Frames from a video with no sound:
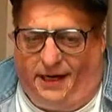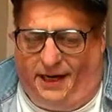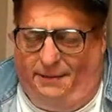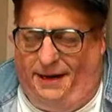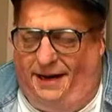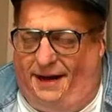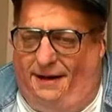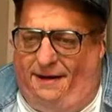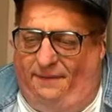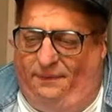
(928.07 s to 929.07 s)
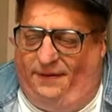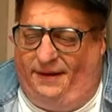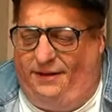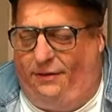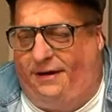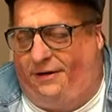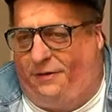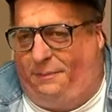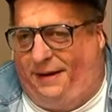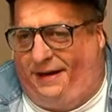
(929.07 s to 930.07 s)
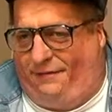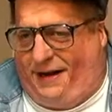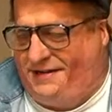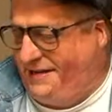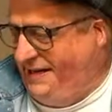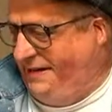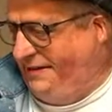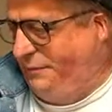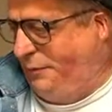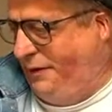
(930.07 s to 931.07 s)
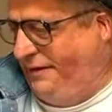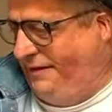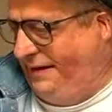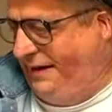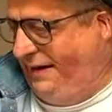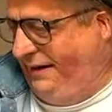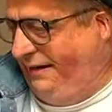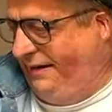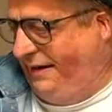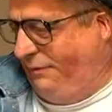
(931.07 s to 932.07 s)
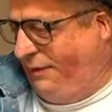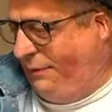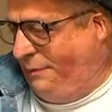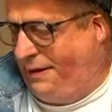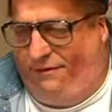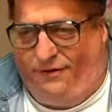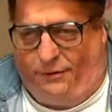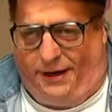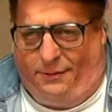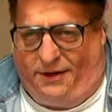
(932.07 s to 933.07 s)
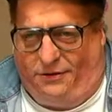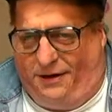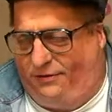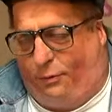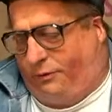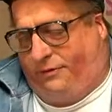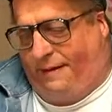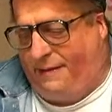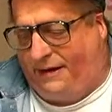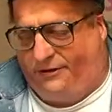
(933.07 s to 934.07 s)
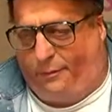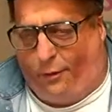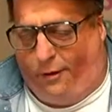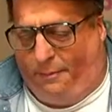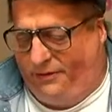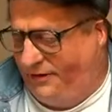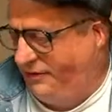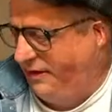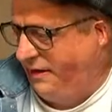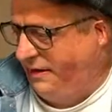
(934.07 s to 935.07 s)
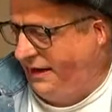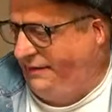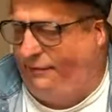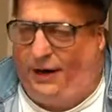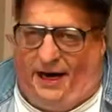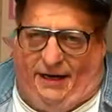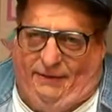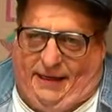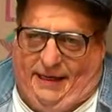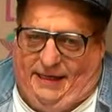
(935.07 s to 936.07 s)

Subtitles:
I mean, Nerdy Girl's a big enough entity at this point that I would probably feel okay with that too. I just won't, I'm not going to support her business. I never have.